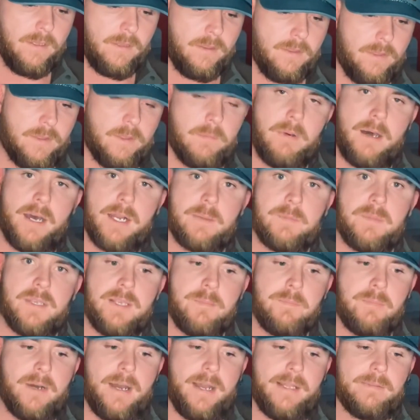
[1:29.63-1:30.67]
the bottom
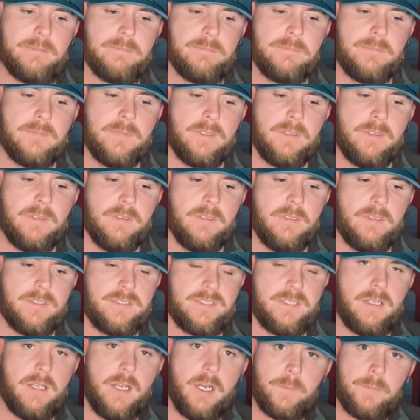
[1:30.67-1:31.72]
heat platen. It's
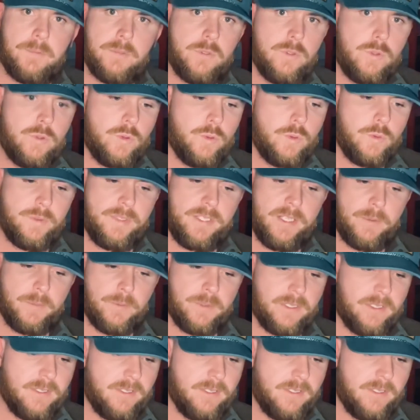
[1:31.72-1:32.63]
going to help you get rid of